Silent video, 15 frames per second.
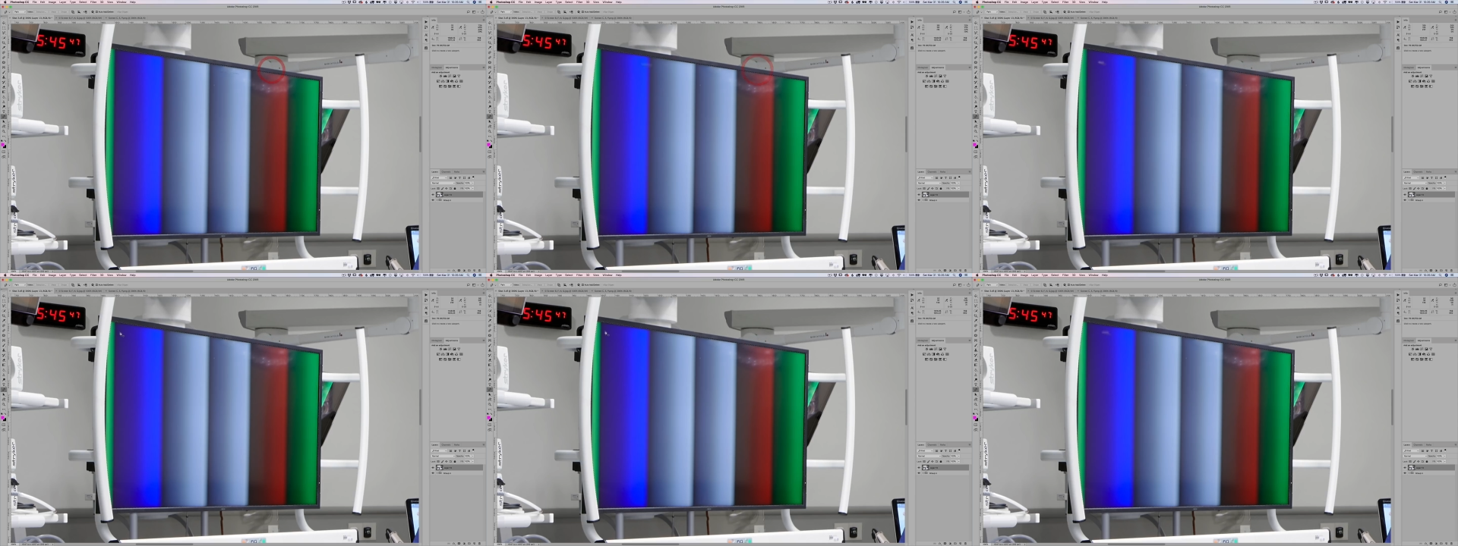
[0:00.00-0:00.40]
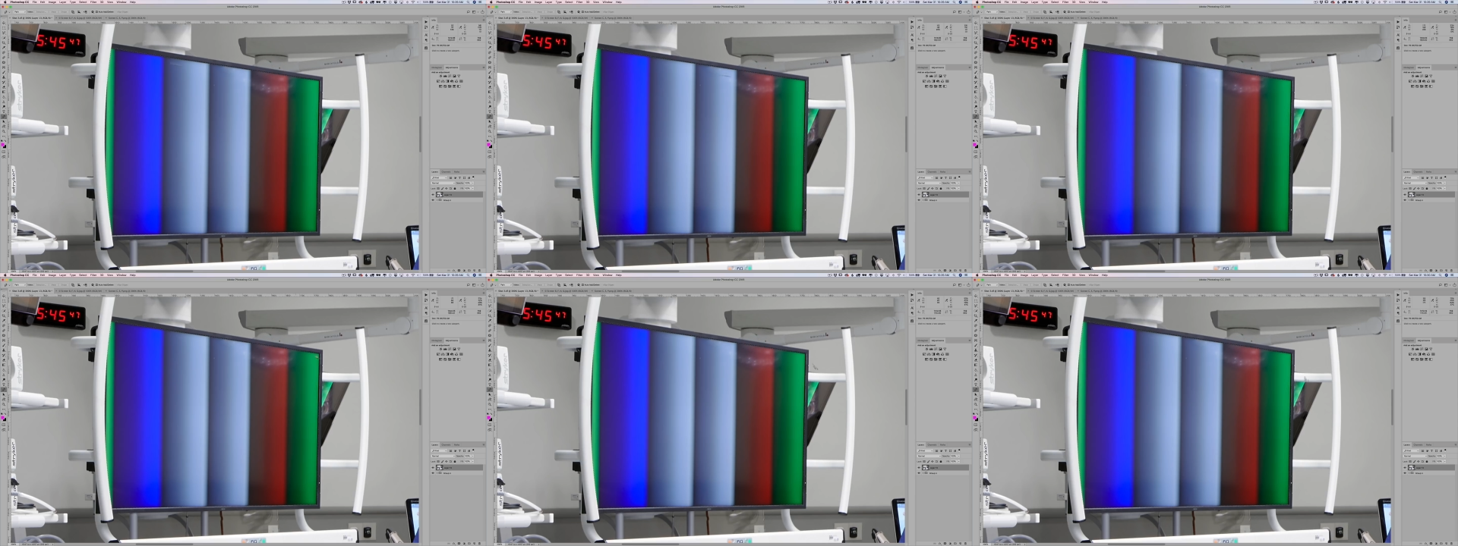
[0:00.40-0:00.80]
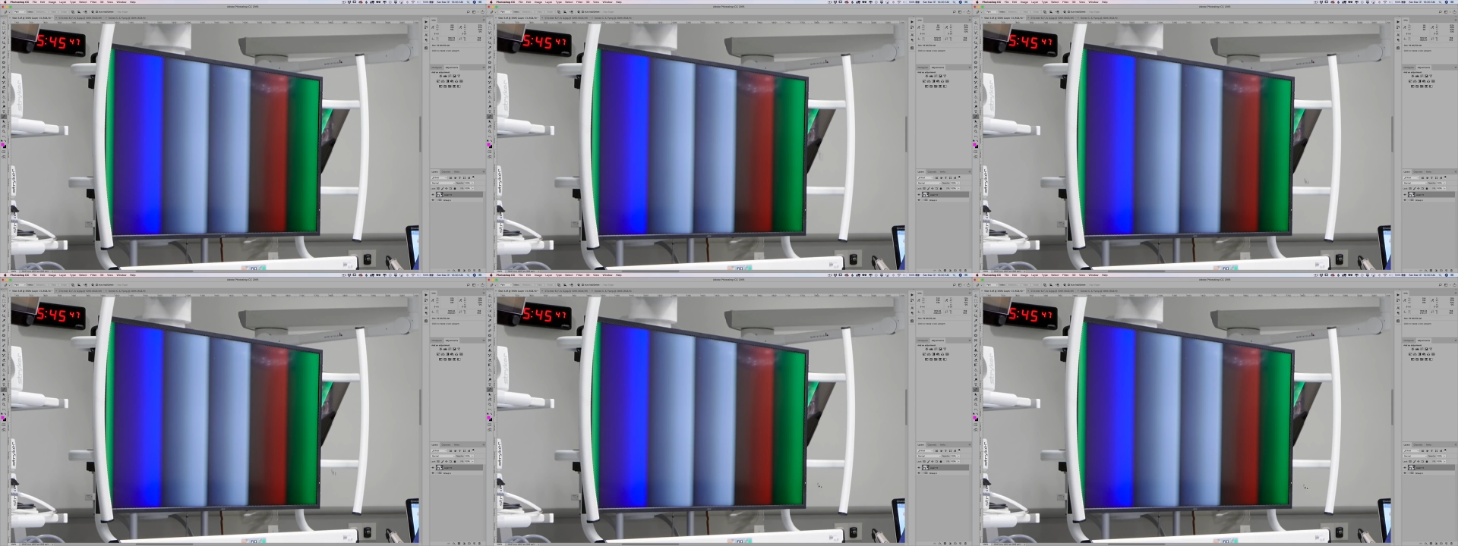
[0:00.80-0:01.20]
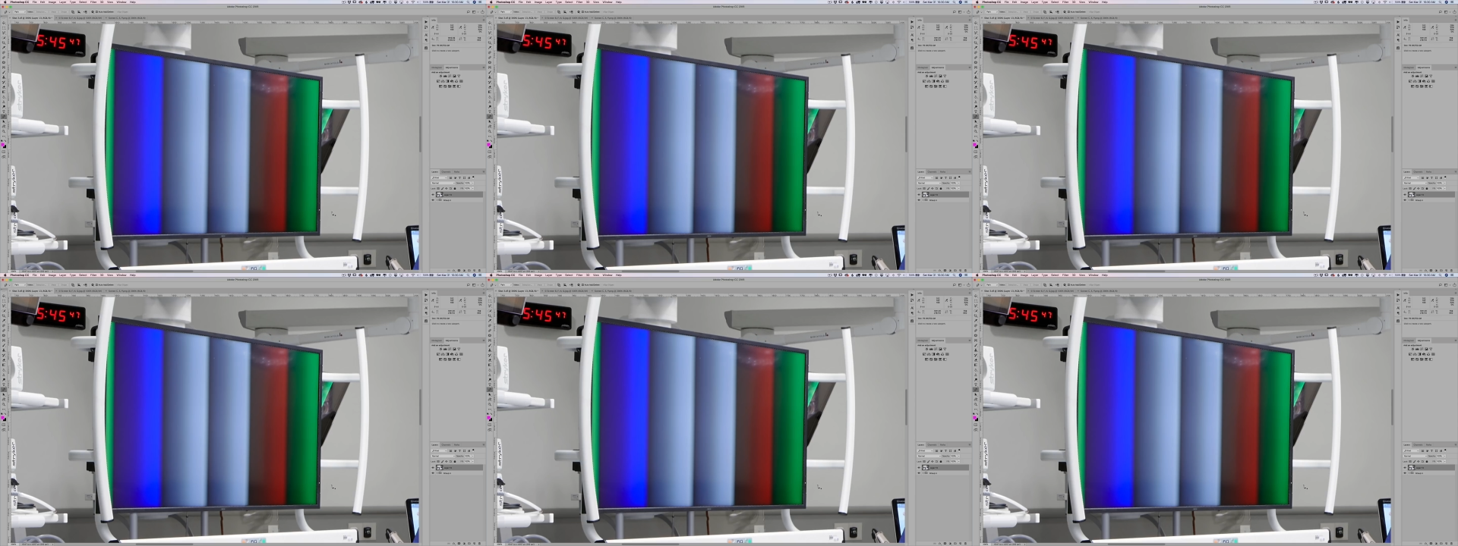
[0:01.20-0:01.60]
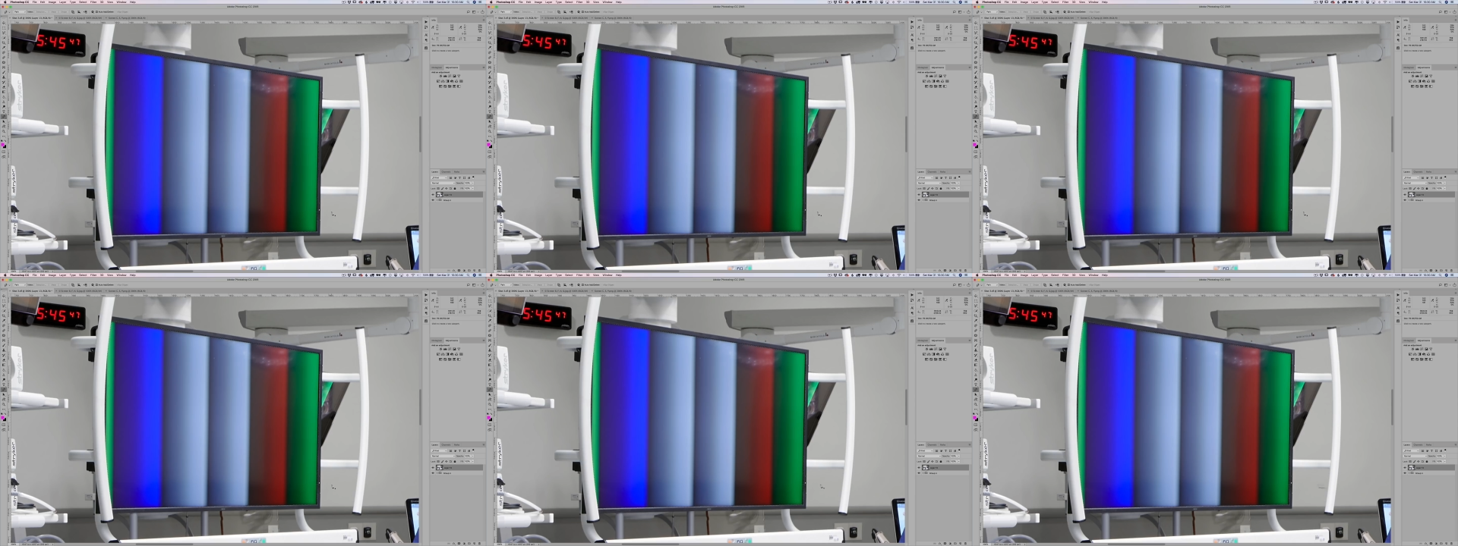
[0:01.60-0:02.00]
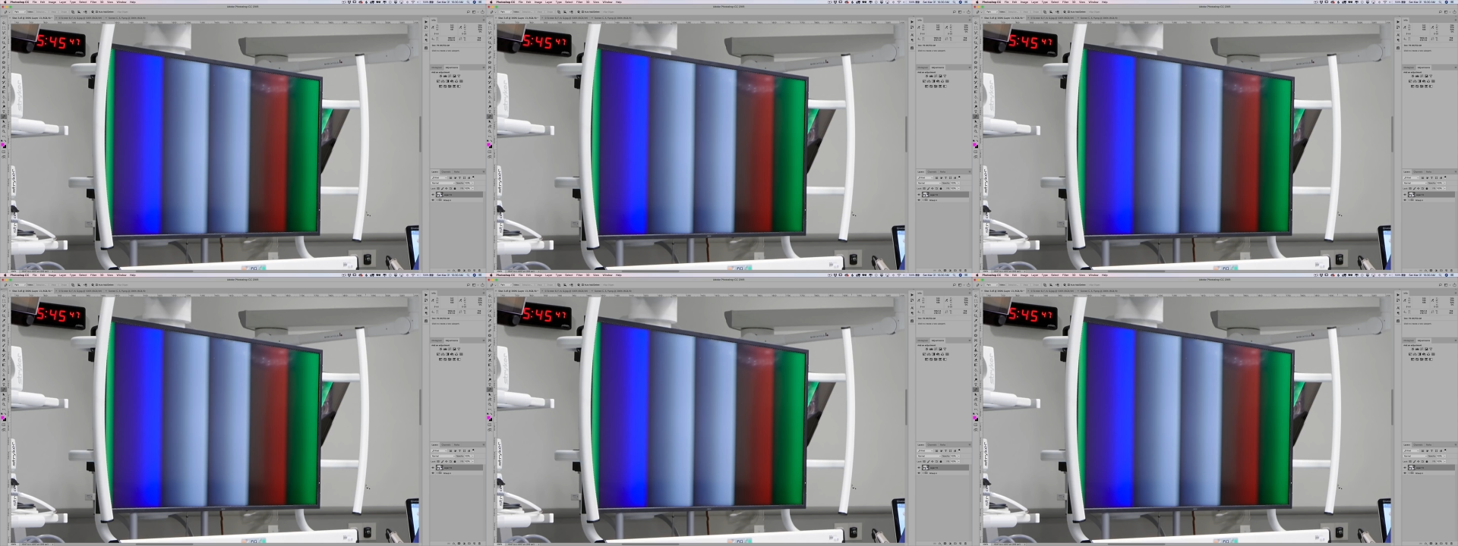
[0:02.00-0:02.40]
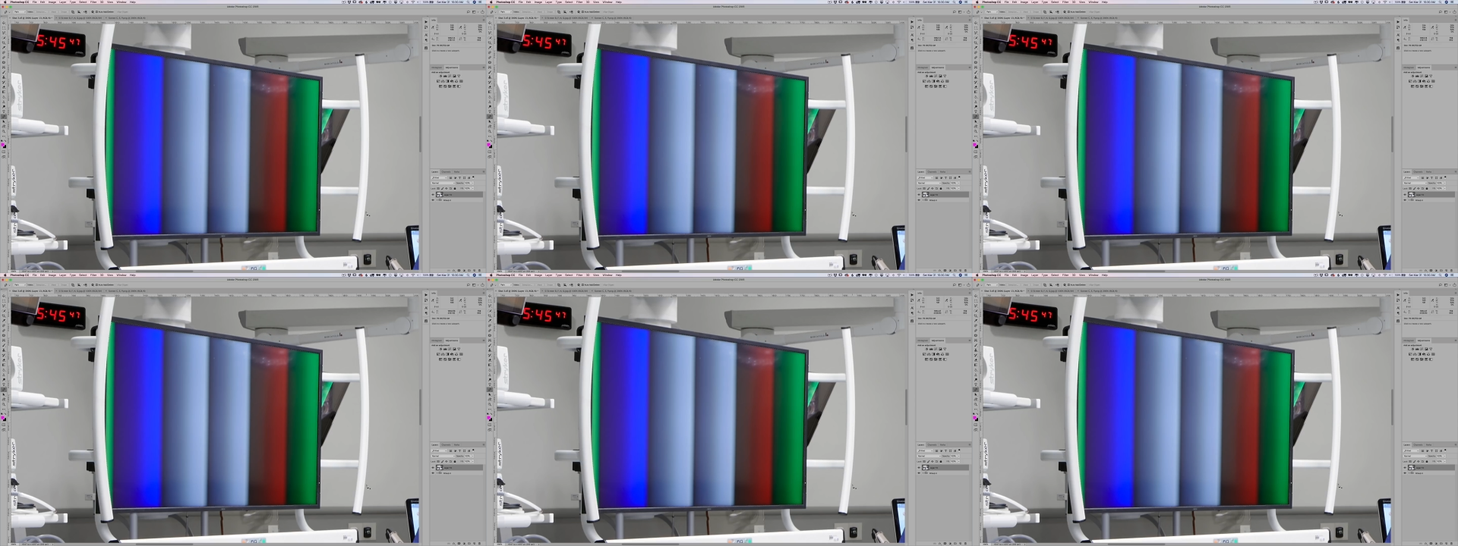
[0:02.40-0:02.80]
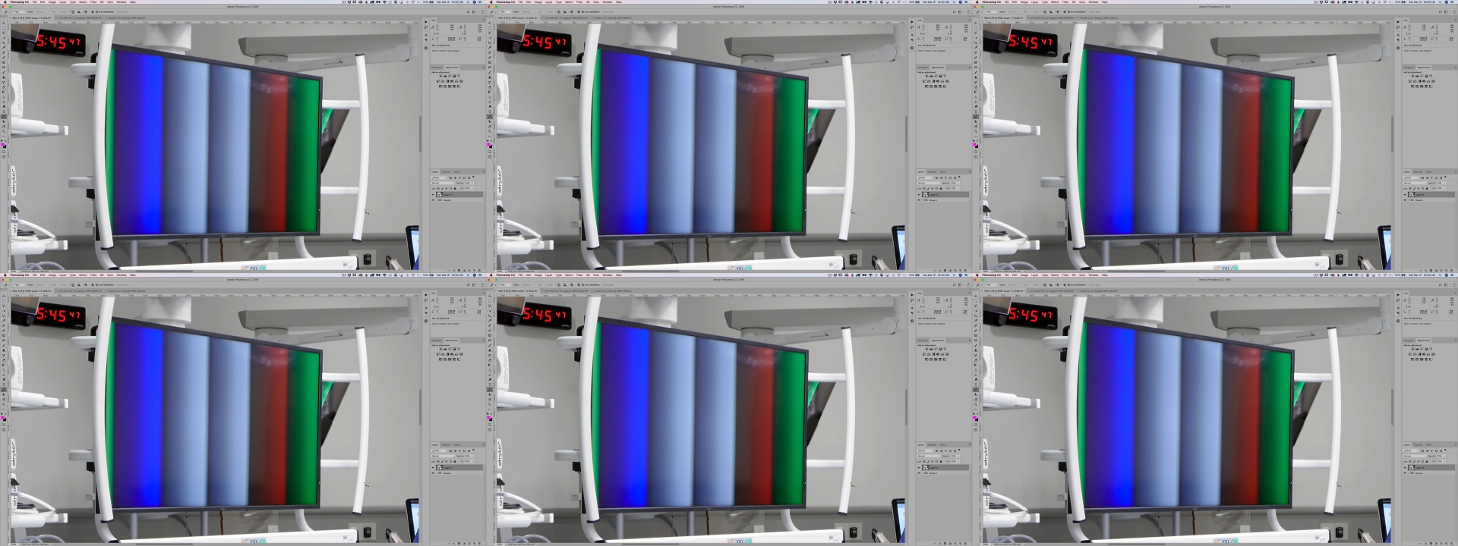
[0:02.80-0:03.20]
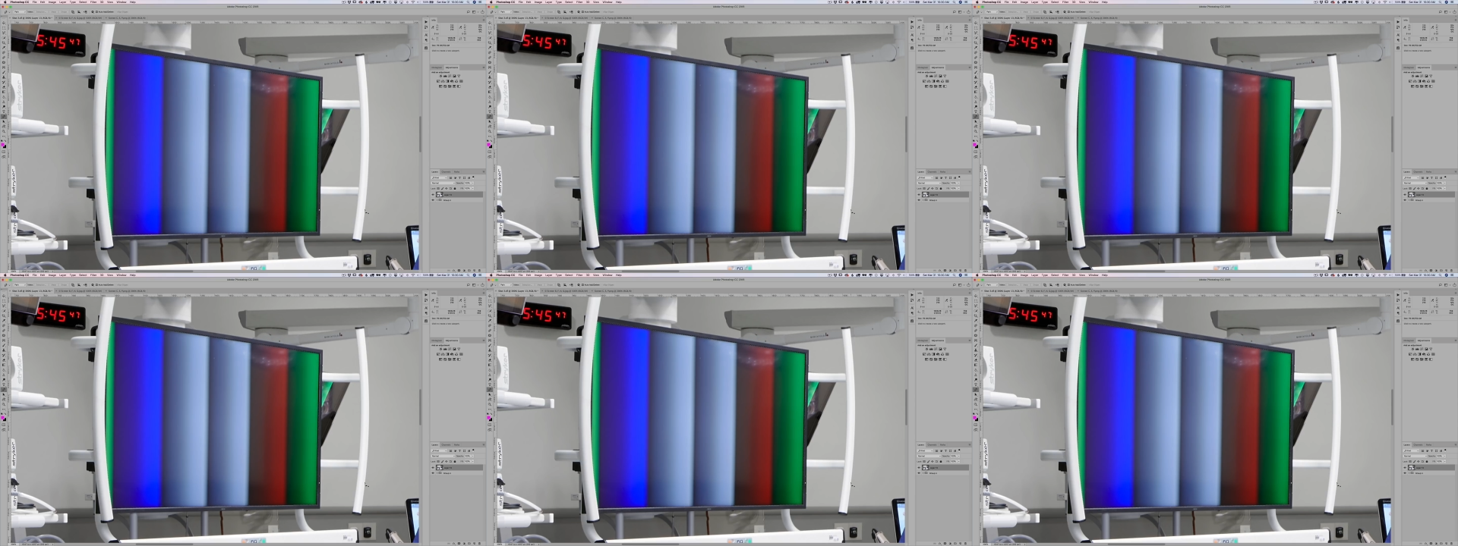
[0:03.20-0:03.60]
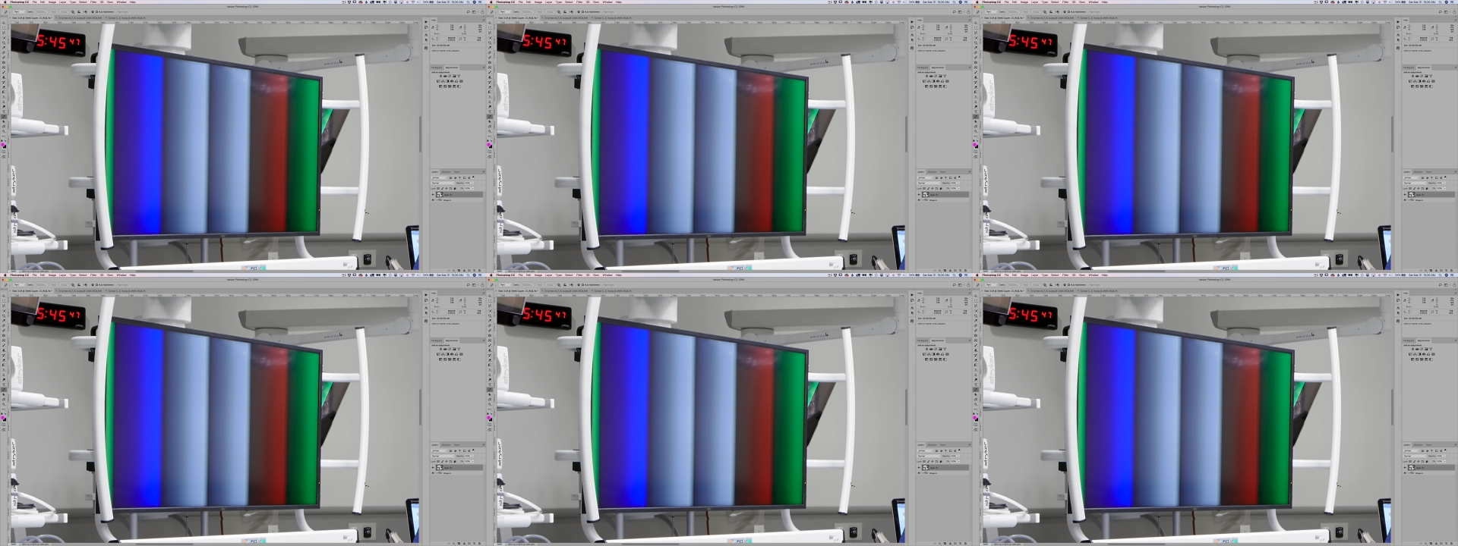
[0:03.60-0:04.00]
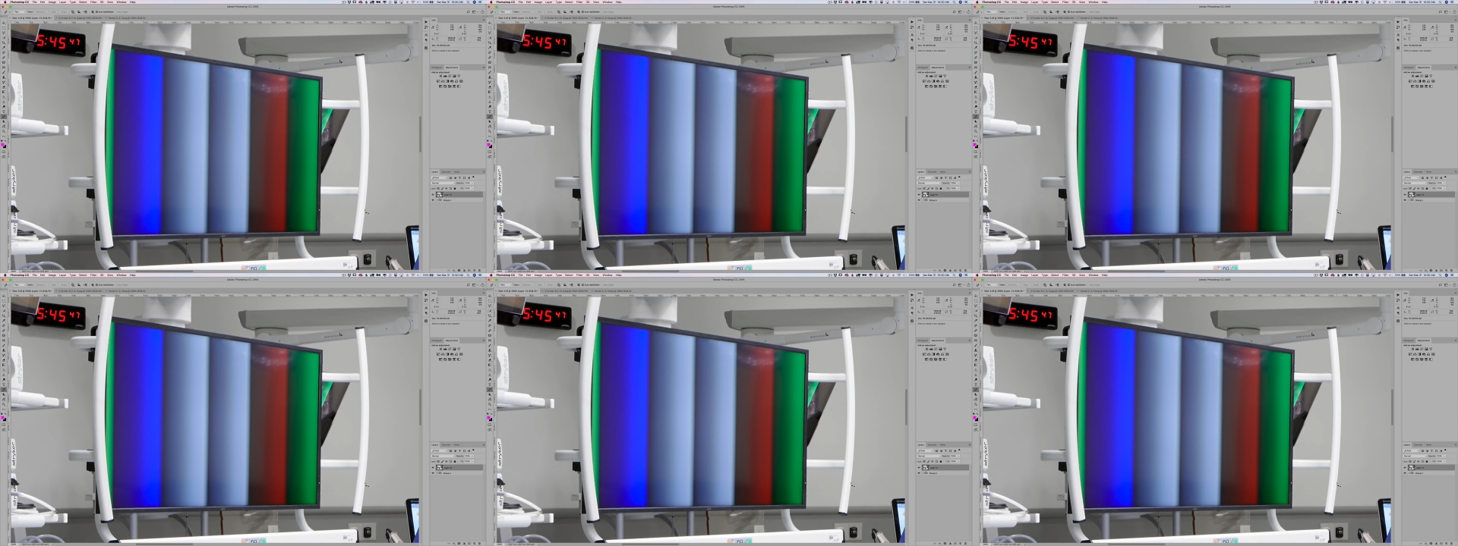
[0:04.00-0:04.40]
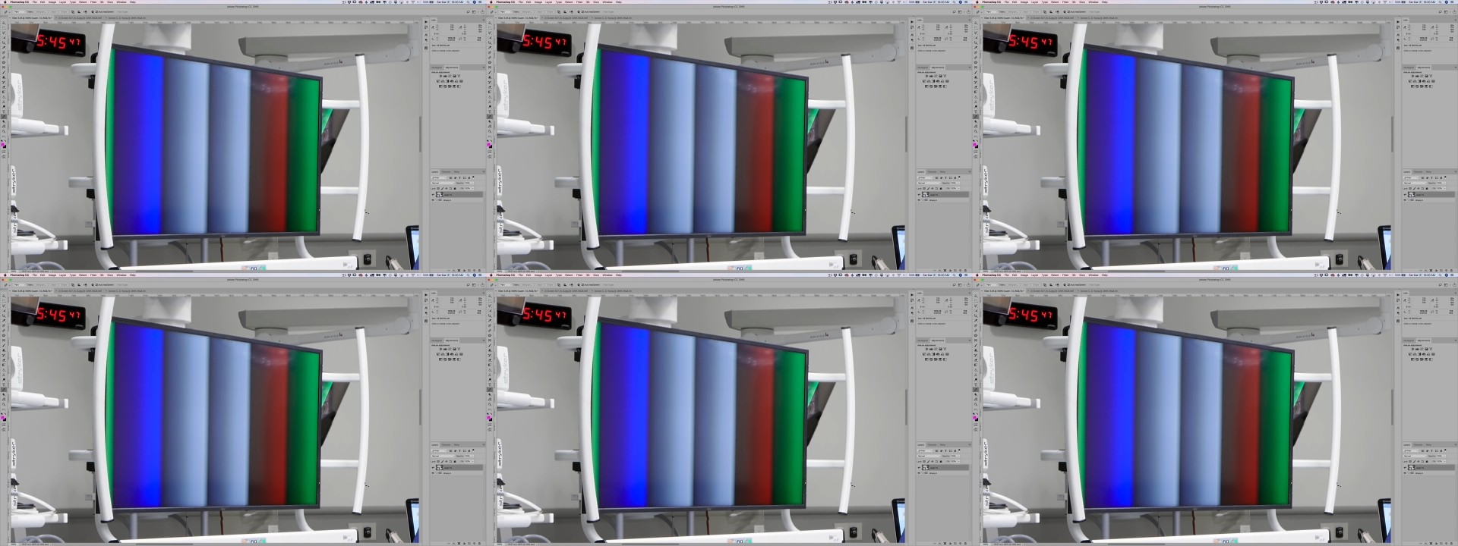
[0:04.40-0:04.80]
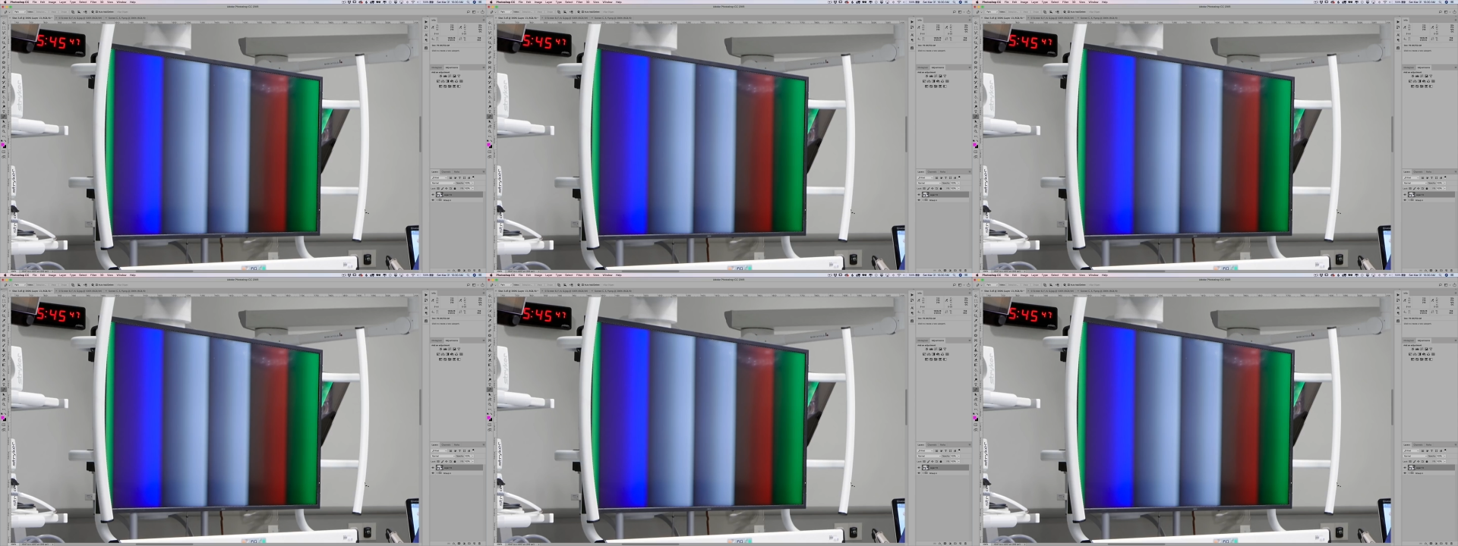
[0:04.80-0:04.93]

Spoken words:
(no speaker visible)